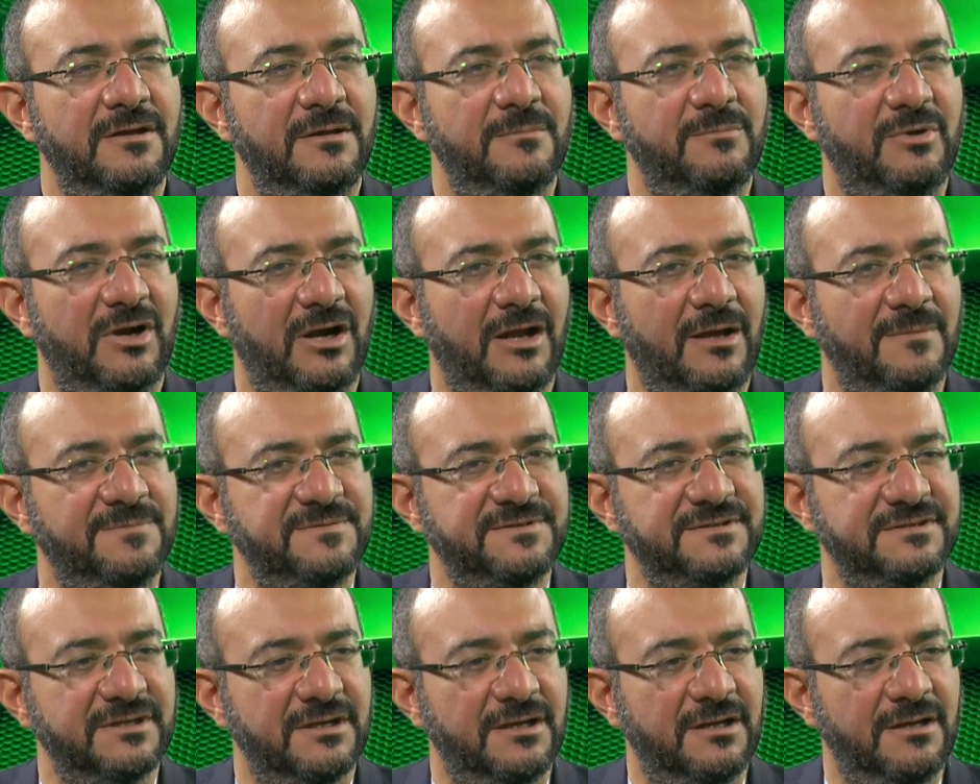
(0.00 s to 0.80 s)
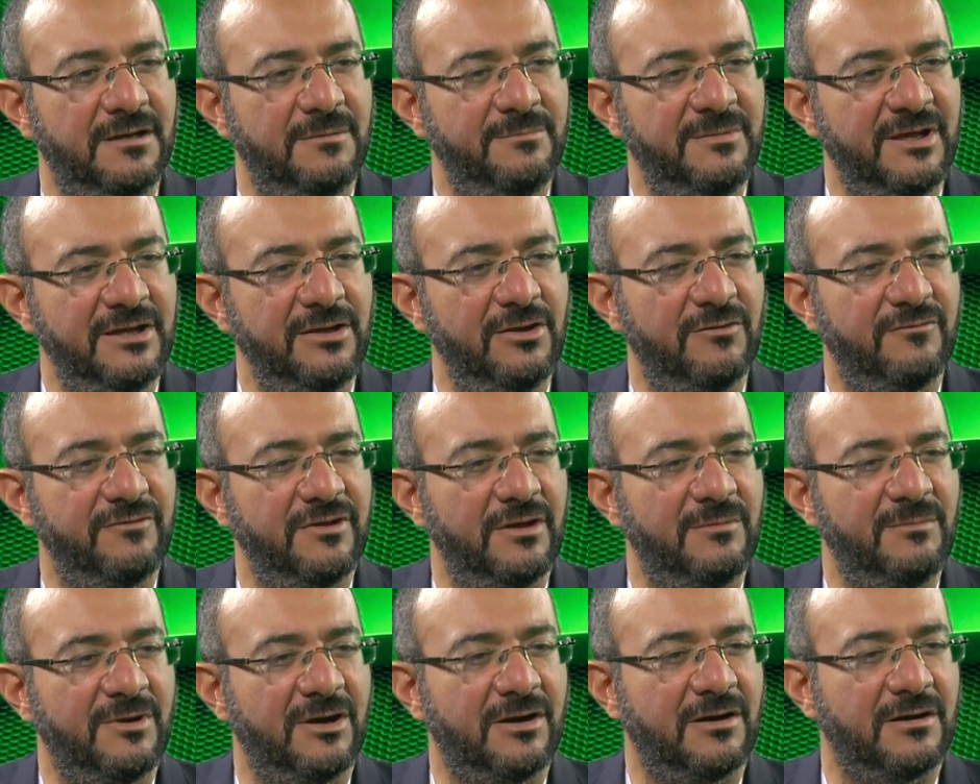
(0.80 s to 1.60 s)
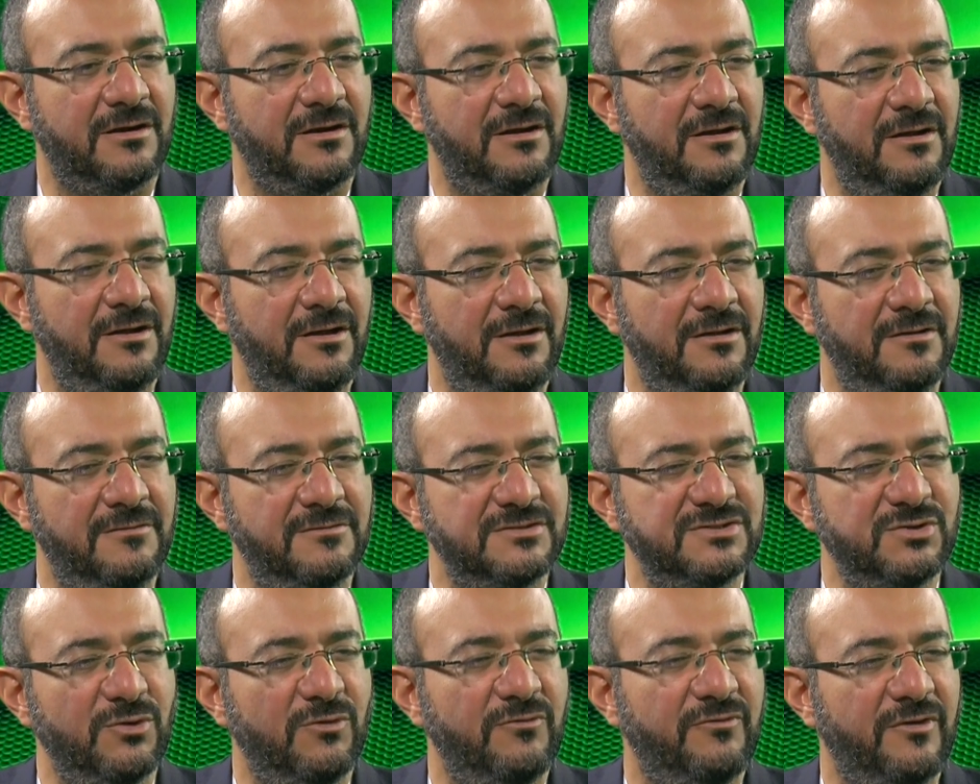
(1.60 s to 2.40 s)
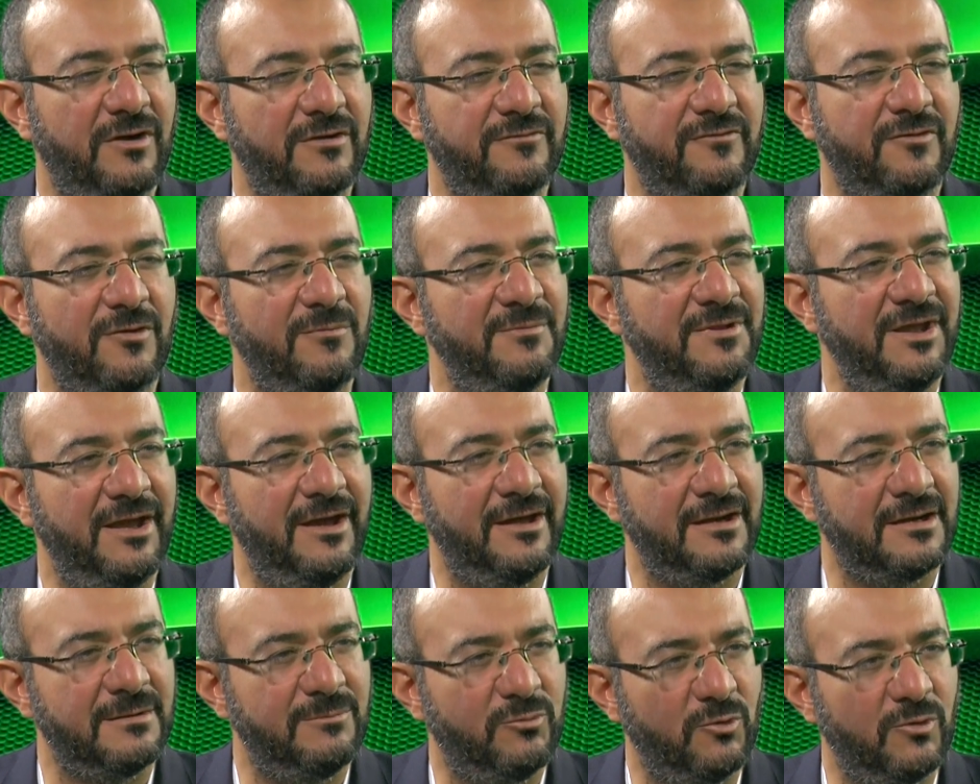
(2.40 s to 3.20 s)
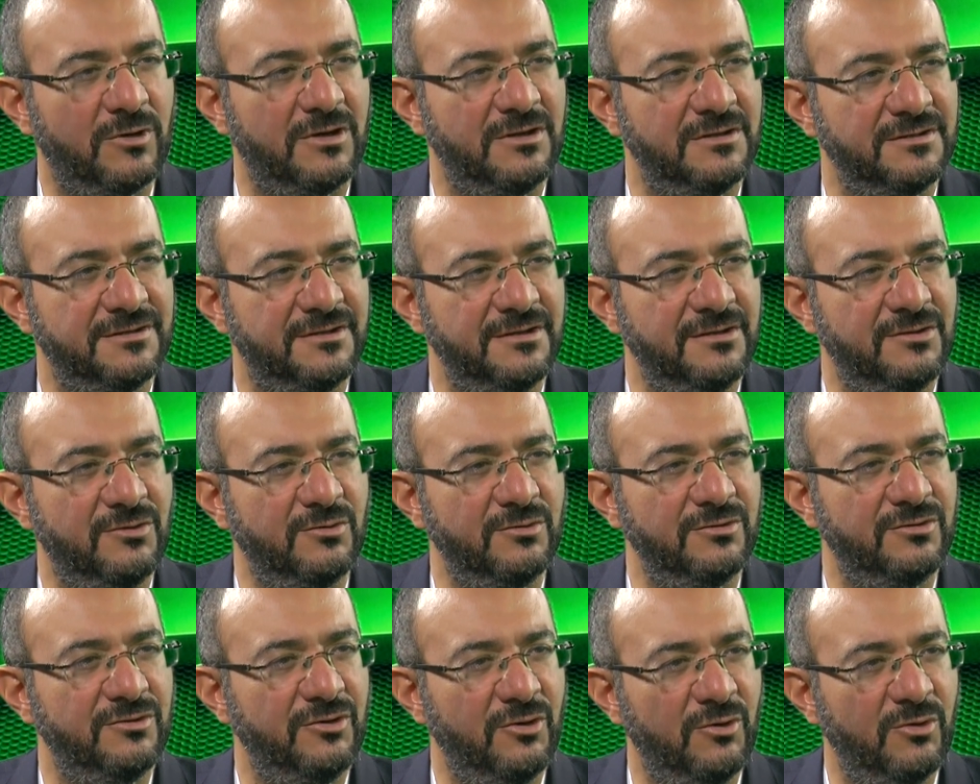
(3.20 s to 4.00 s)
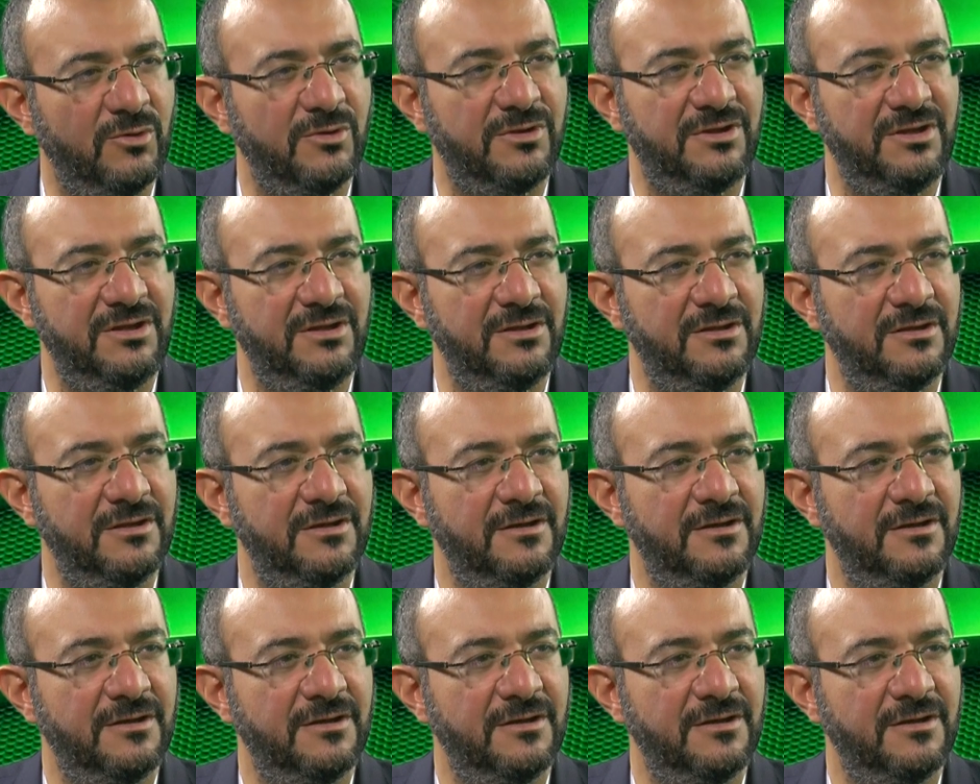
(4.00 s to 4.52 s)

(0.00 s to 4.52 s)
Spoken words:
Perhaps many of them are so far from the Arab world, they don't know the